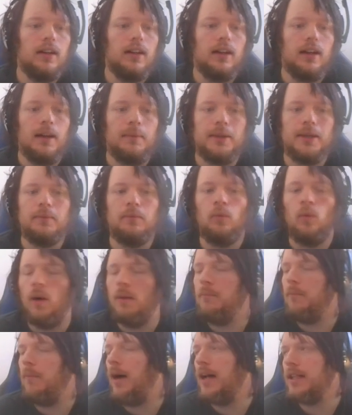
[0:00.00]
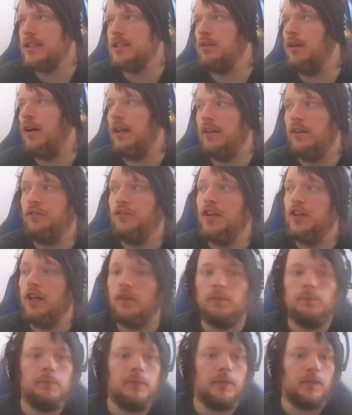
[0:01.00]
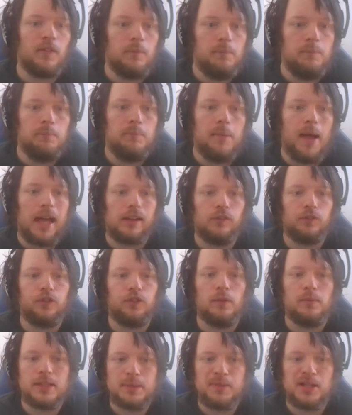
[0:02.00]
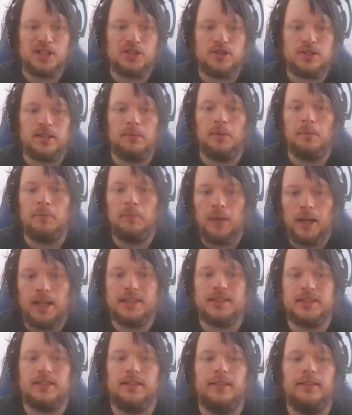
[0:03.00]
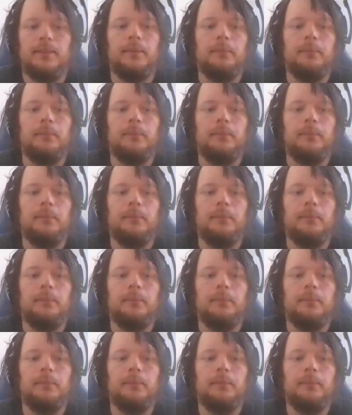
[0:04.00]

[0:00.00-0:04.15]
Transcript: One monster on the field from battle from a special summon monster.